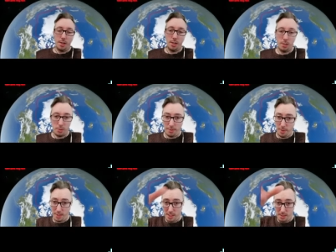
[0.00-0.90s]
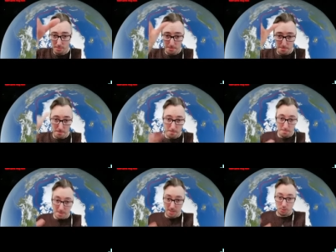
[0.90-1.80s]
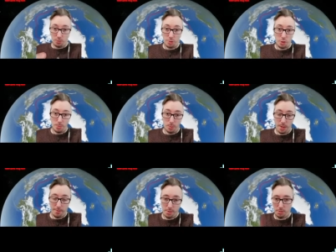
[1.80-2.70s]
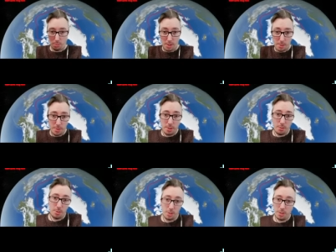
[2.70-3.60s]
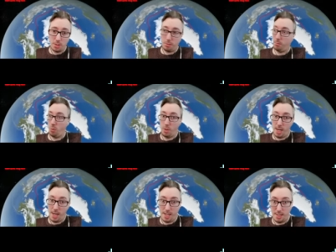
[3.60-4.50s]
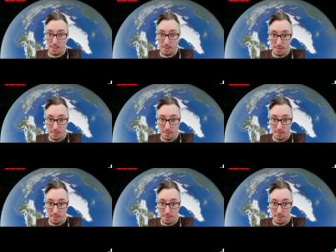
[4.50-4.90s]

and he just have like his McDonald's cup or whatever, and he throw out the window because who cares?